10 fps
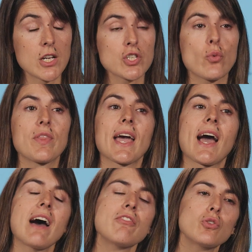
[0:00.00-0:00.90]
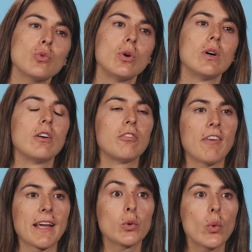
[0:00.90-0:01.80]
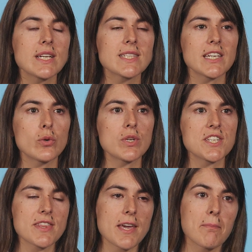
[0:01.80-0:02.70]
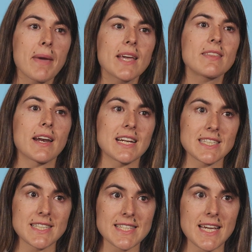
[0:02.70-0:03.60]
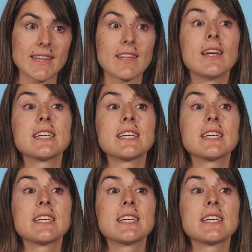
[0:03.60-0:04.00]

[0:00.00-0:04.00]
So they have to find ways in which they make their asset side